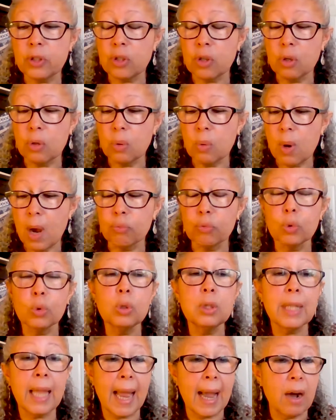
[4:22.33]
to
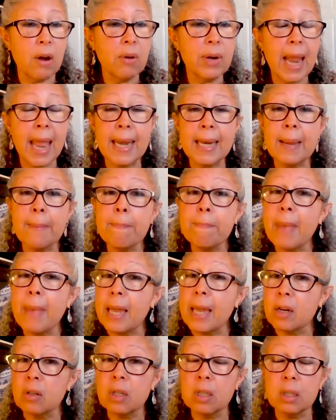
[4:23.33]
rule out any
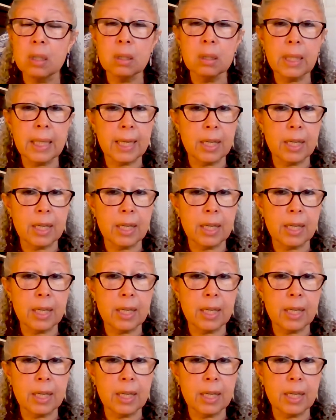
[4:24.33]
medical